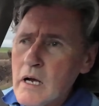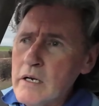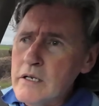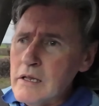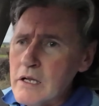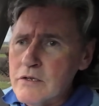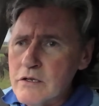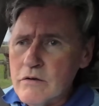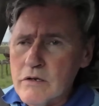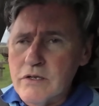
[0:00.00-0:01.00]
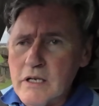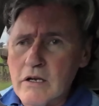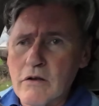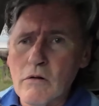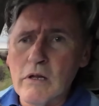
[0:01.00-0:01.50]
I did listen to a
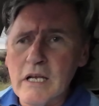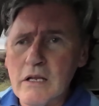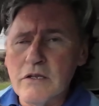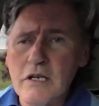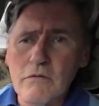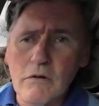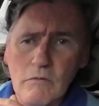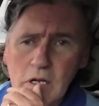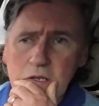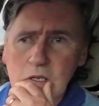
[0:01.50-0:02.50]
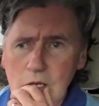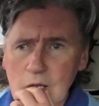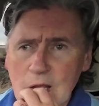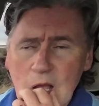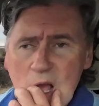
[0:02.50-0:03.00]
singer called Iain Tyrrell
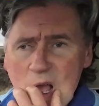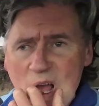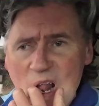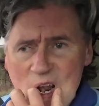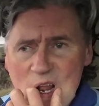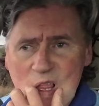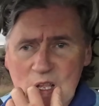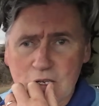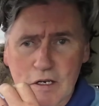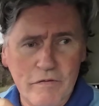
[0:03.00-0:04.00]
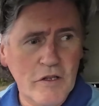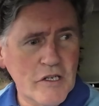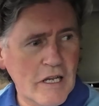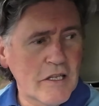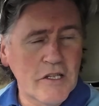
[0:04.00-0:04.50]
recently, and that's enough to
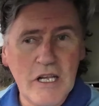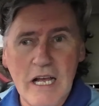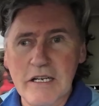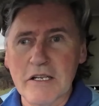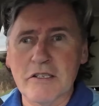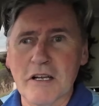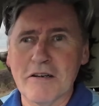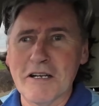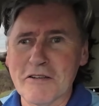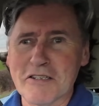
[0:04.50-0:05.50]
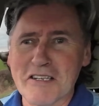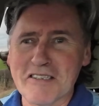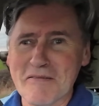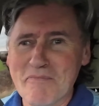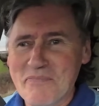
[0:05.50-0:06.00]
challenge any stereo
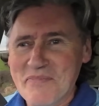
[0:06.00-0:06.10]
system.